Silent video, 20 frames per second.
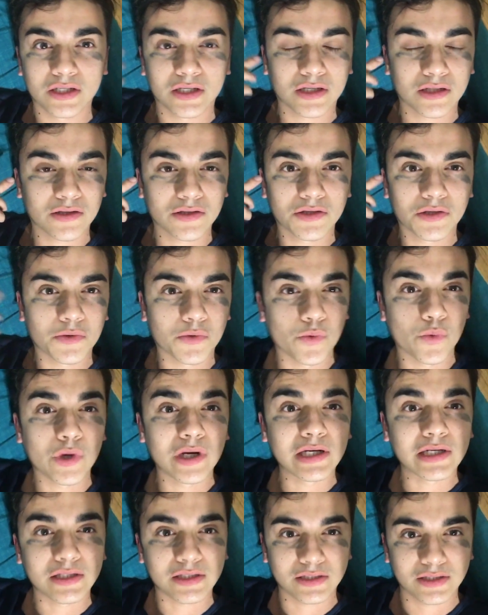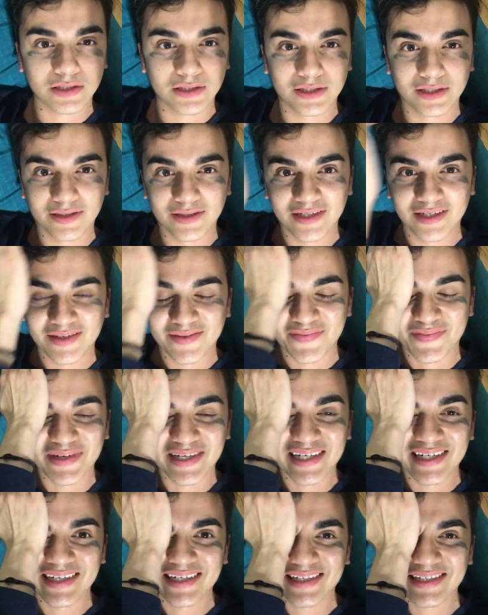I don't know what,
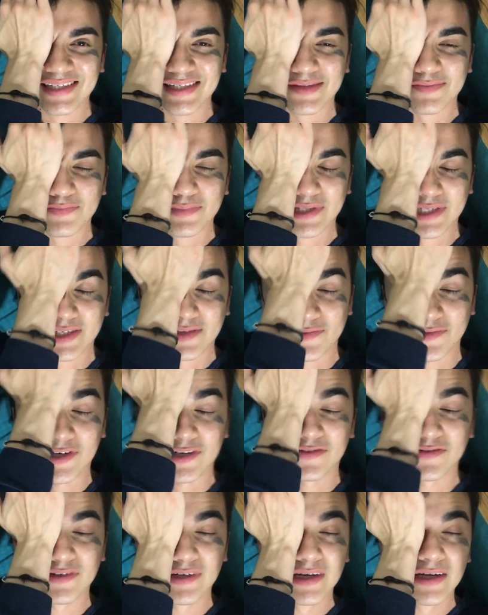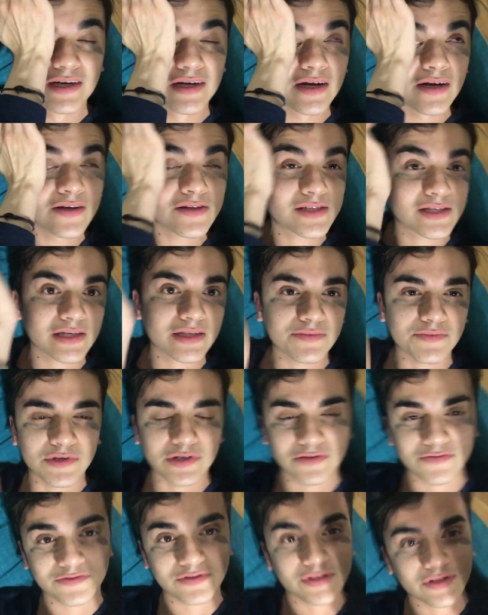but it's pissing me off. I'll take them
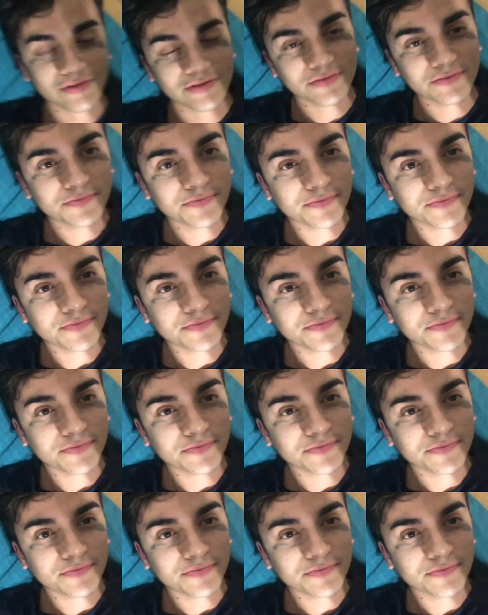off. So.